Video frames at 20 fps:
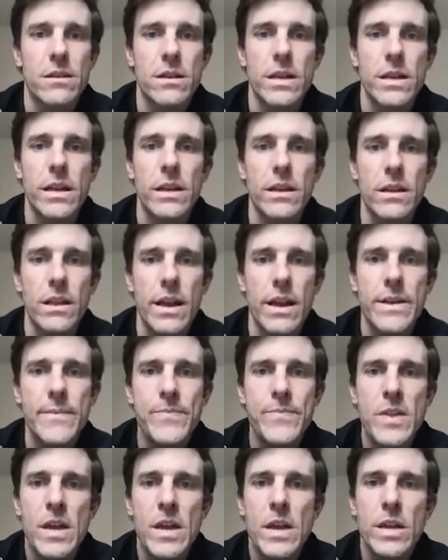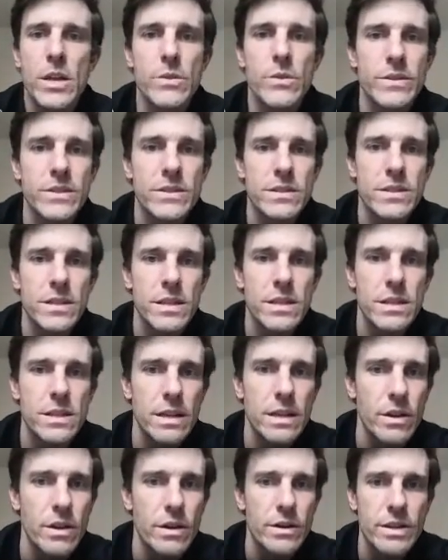ELA, you can see
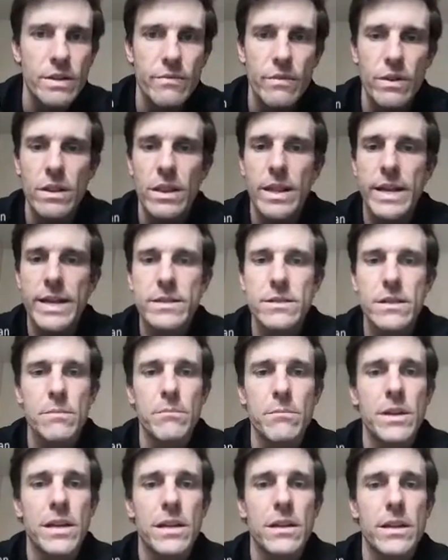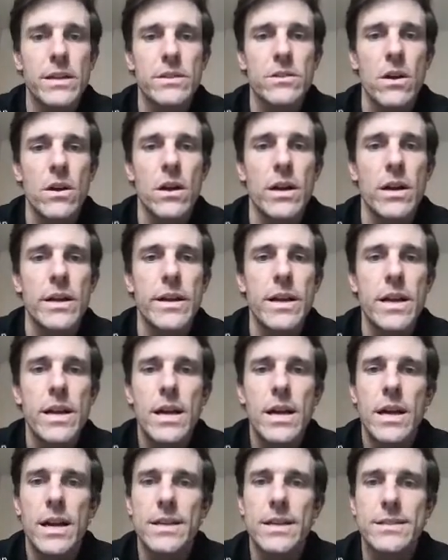that there are different links that can be clicked on,
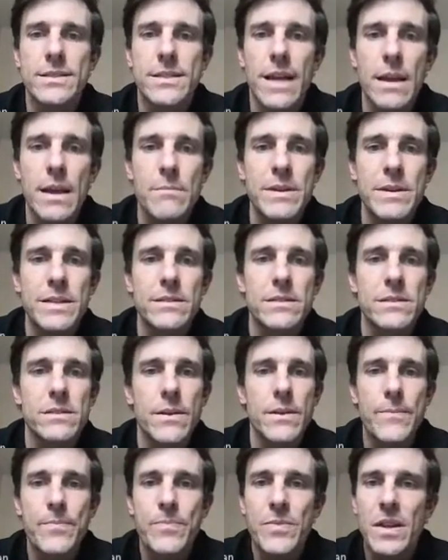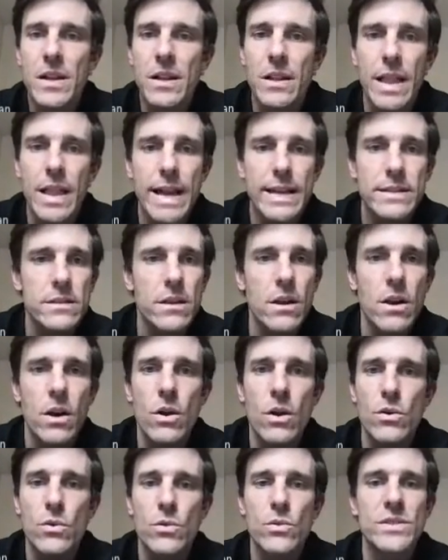assignments, class
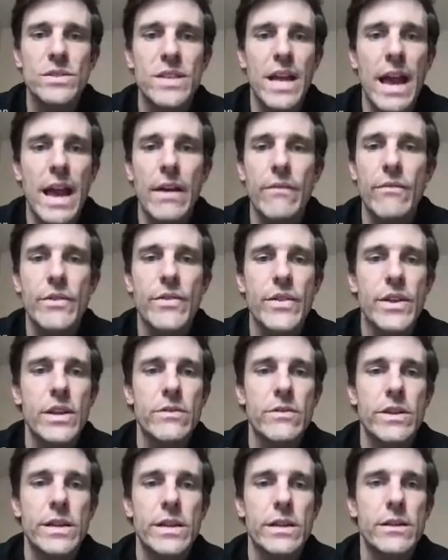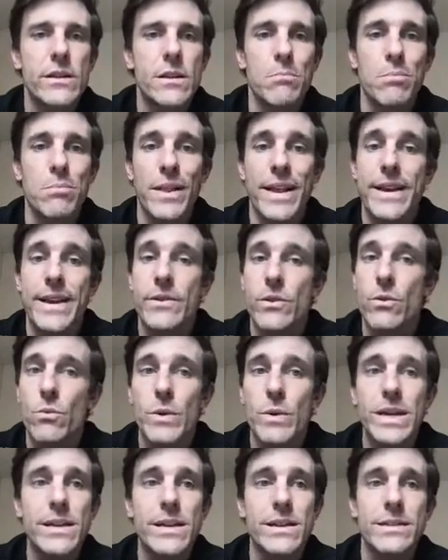codes, everything you need to plan your
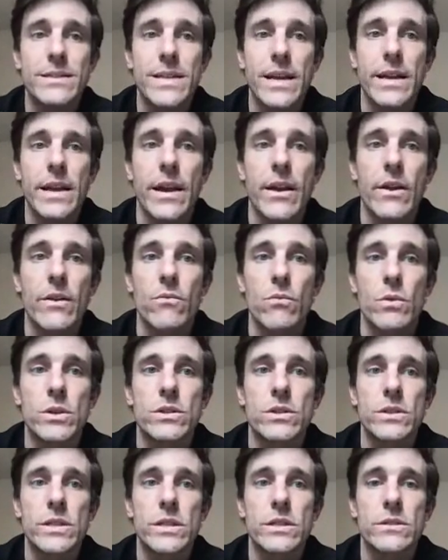week and take care of what you need to